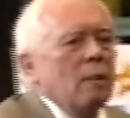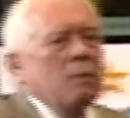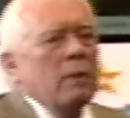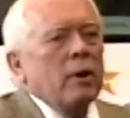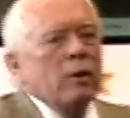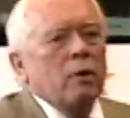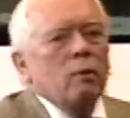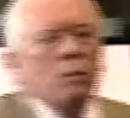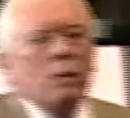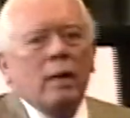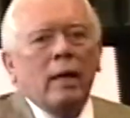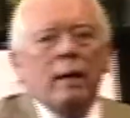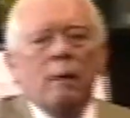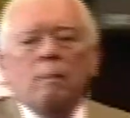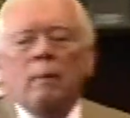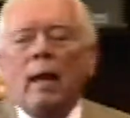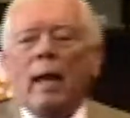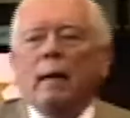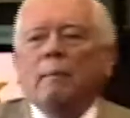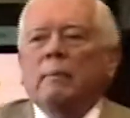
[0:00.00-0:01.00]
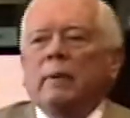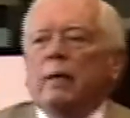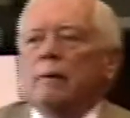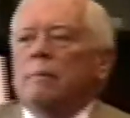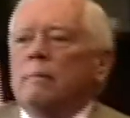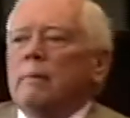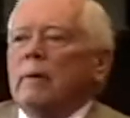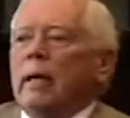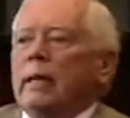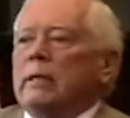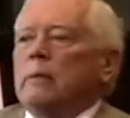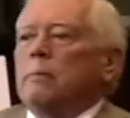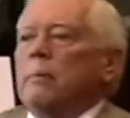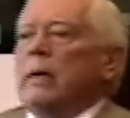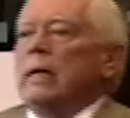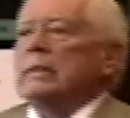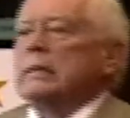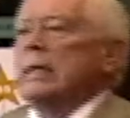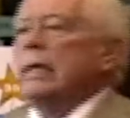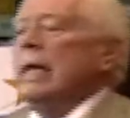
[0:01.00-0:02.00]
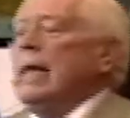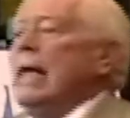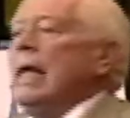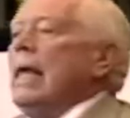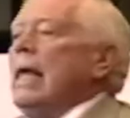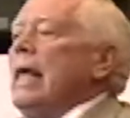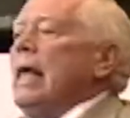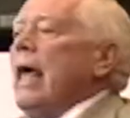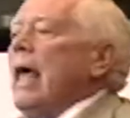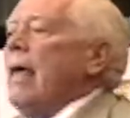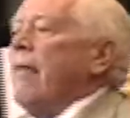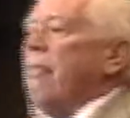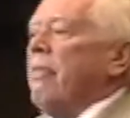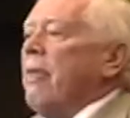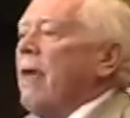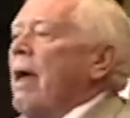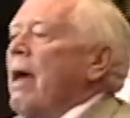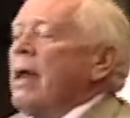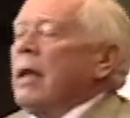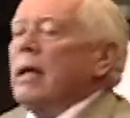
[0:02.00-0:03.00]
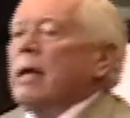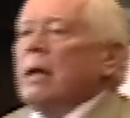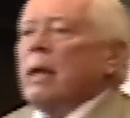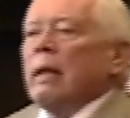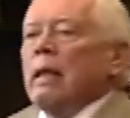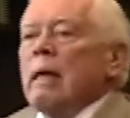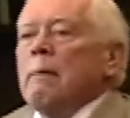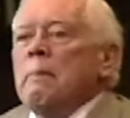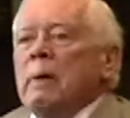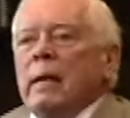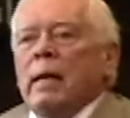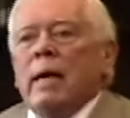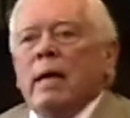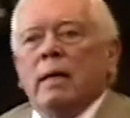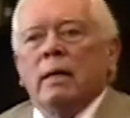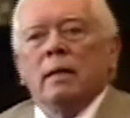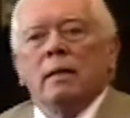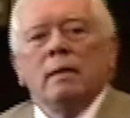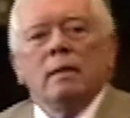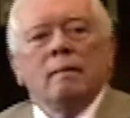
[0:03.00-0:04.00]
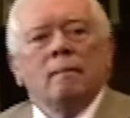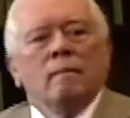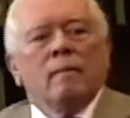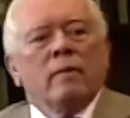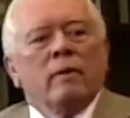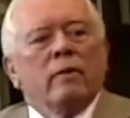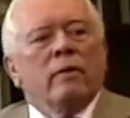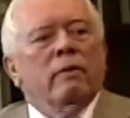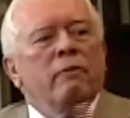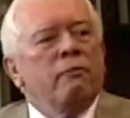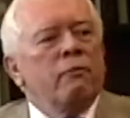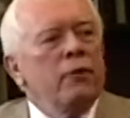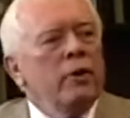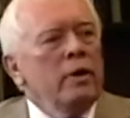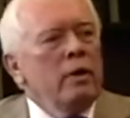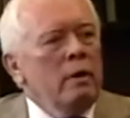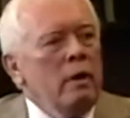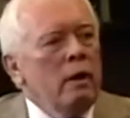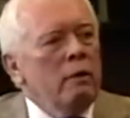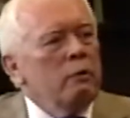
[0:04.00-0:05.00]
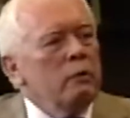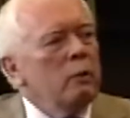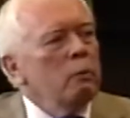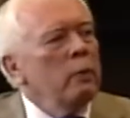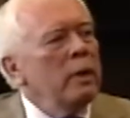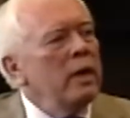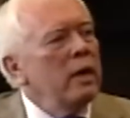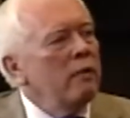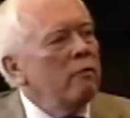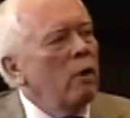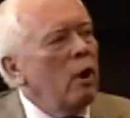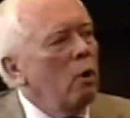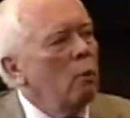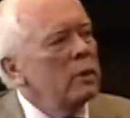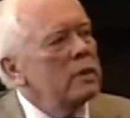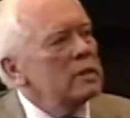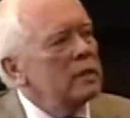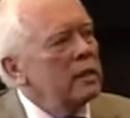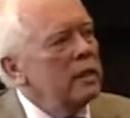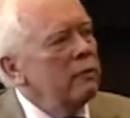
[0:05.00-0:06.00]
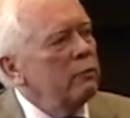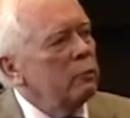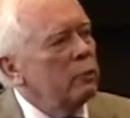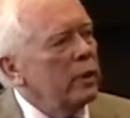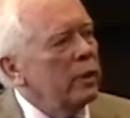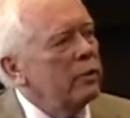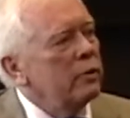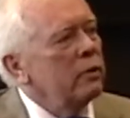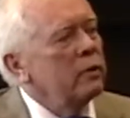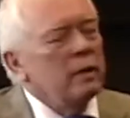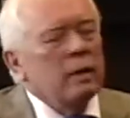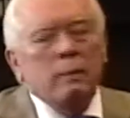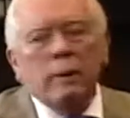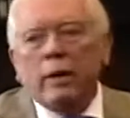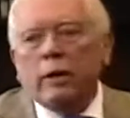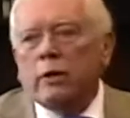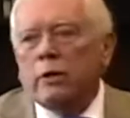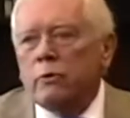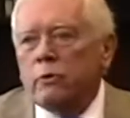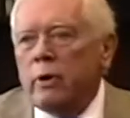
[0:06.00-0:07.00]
America will let a black be elected president. And that eliminated the footnote that we have always lived with to the American